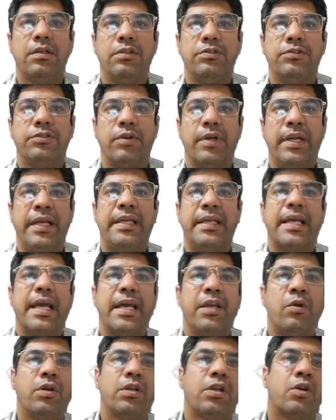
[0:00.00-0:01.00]
So it
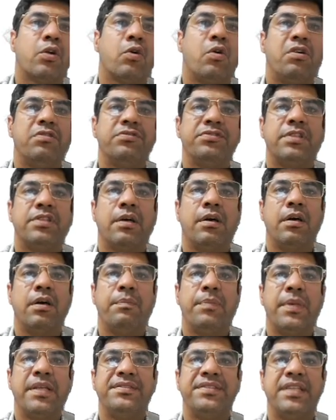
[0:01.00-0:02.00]
cannot cross
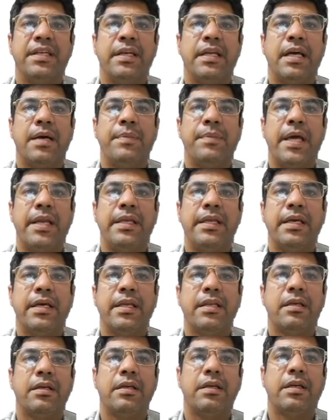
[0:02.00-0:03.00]
the placenta barrier.
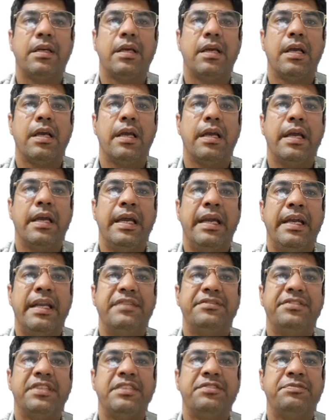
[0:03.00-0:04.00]
It
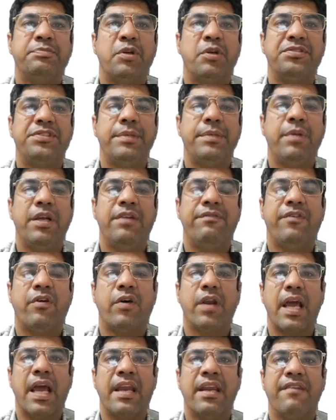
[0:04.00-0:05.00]
is responsible
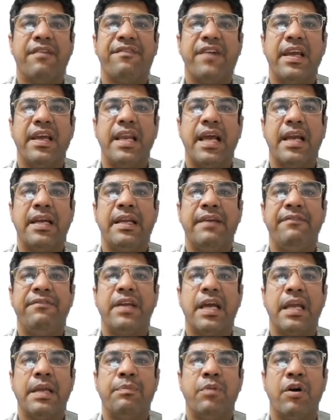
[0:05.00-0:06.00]
for anaphylactic
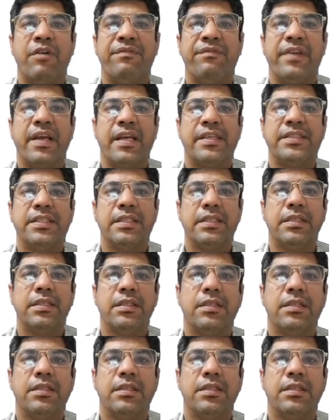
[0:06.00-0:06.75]
type of reaction.